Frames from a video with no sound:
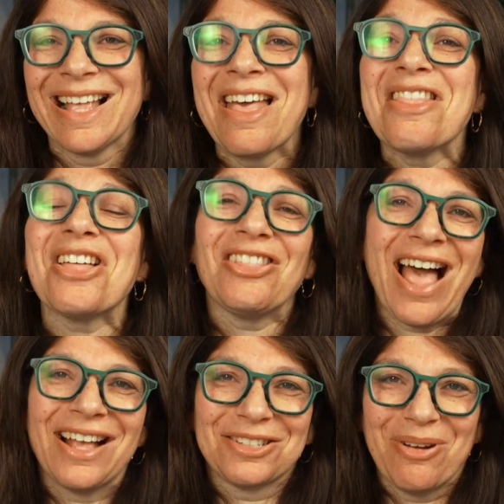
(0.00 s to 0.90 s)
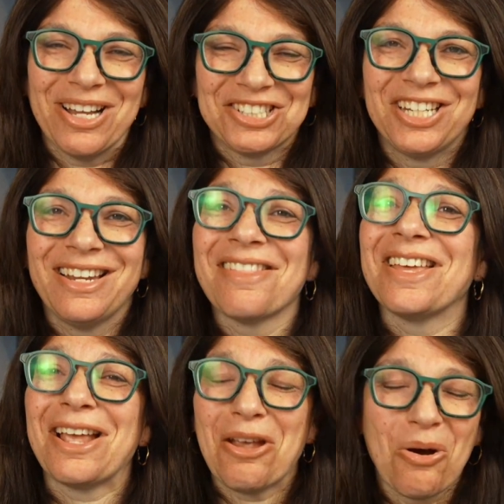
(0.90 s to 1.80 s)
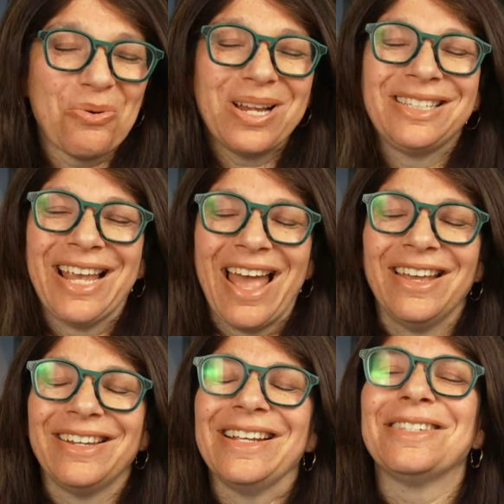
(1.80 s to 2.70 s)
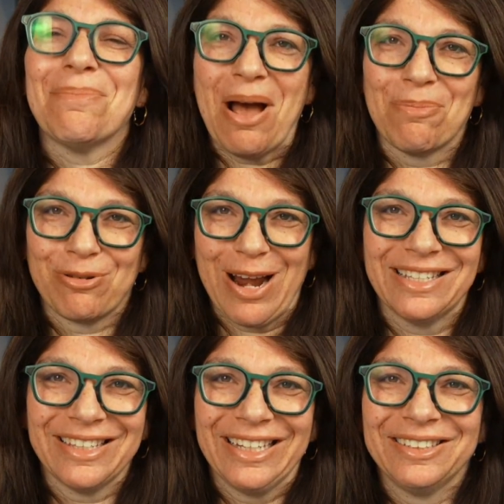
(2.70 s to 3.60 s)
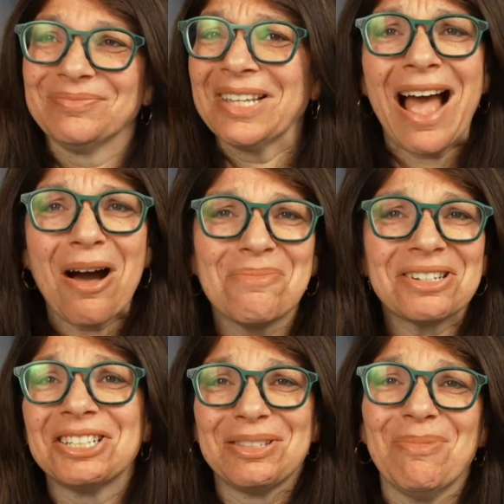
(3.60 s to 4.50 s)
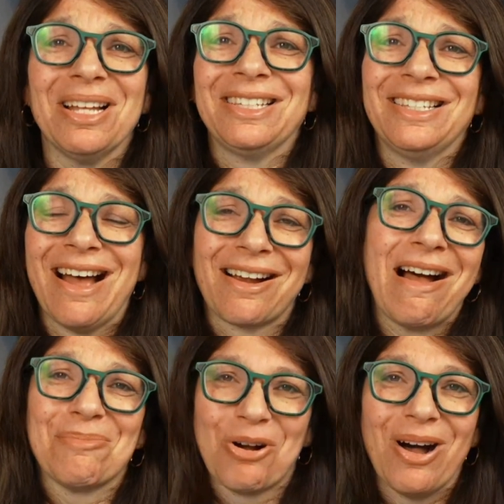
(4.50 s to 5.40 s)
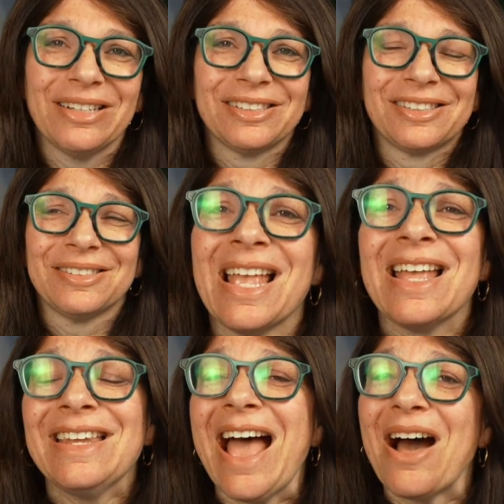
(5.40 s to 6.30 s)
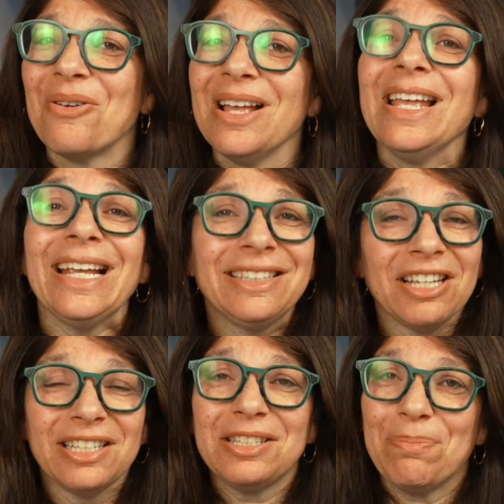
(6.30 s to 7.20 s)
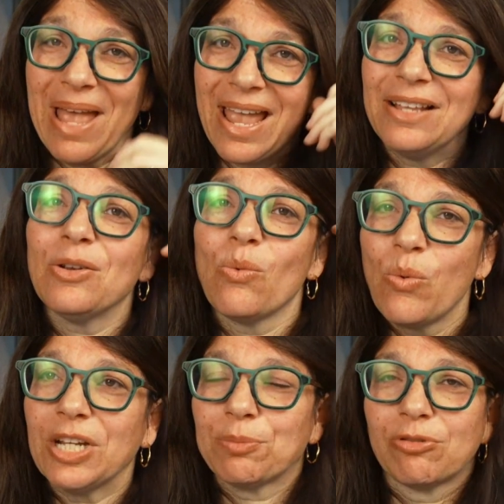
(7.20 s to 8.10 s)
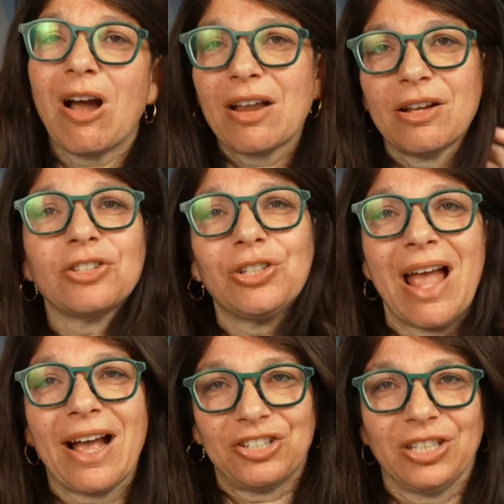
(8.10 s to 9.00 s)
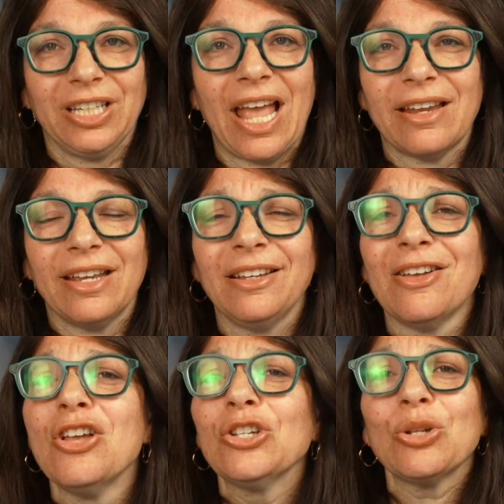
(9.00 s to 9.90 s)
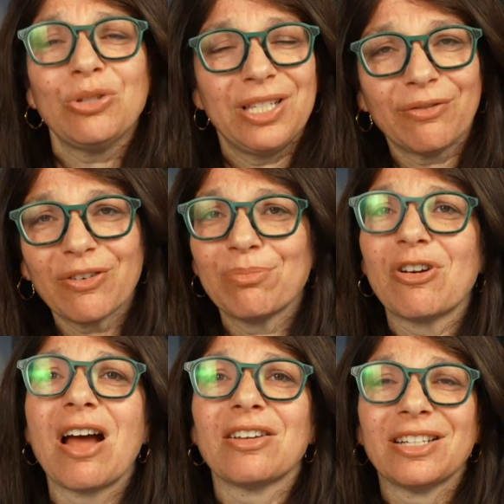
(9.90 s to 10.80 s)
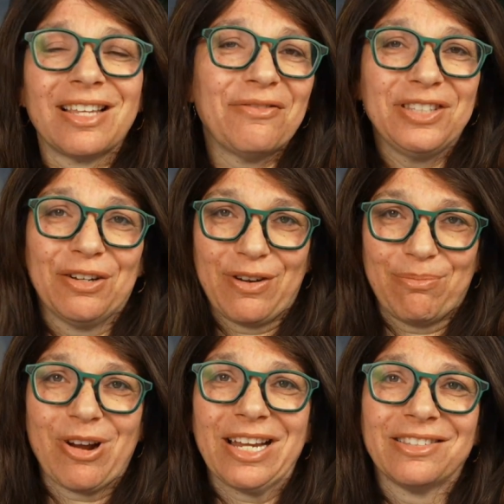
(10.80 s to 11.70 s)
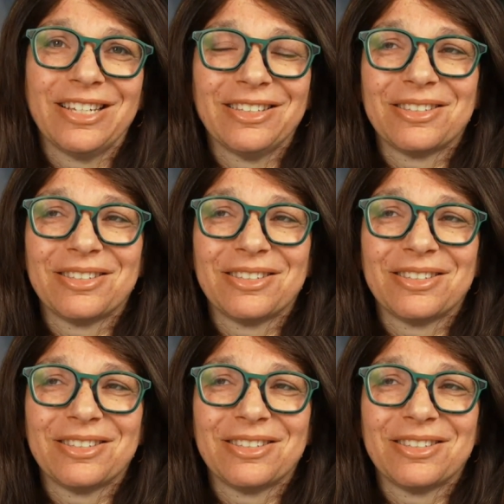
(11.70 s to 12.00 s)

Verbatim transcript: The last question that I always get is about pricing. How much does Monday.com cost? Now, it does depend which product you're actually getting. So different products have different prices.